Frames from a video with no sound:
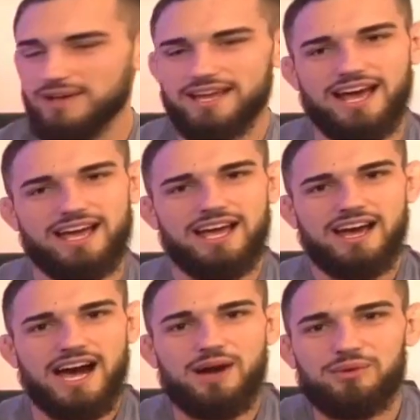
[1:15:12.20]
And
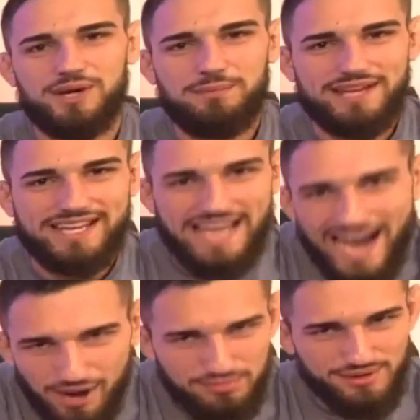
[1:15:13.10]
I wanted to be a
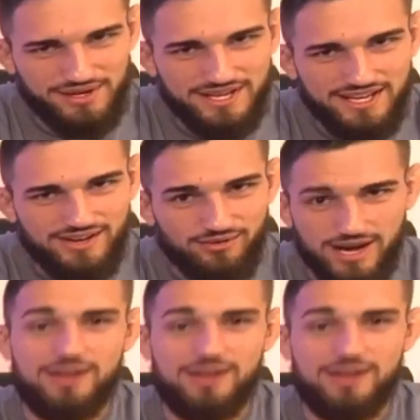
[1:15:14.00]
cowboy when I